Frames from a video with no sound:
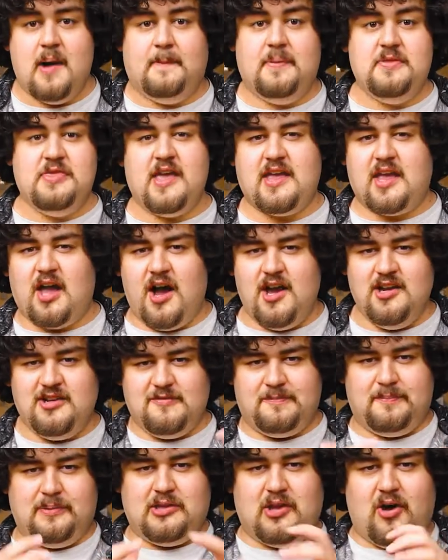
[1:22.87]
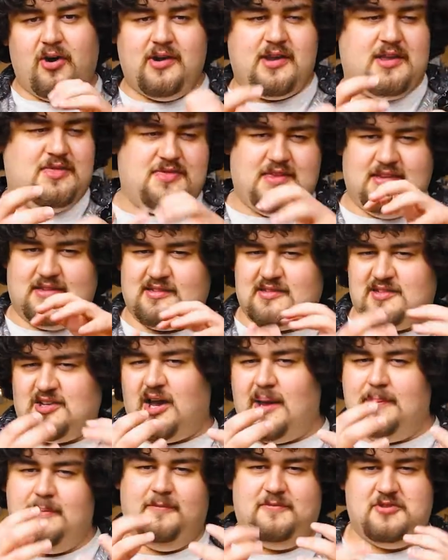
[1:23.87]
but they kind of belong in this
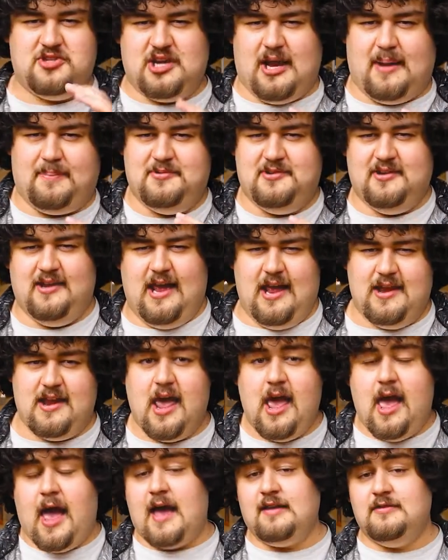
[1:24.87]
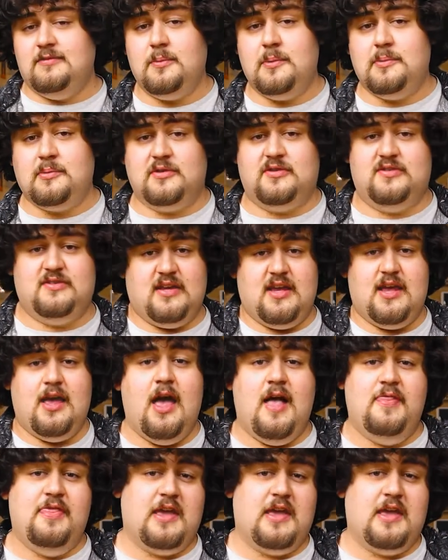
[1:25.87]
type of chapter, and as we will see,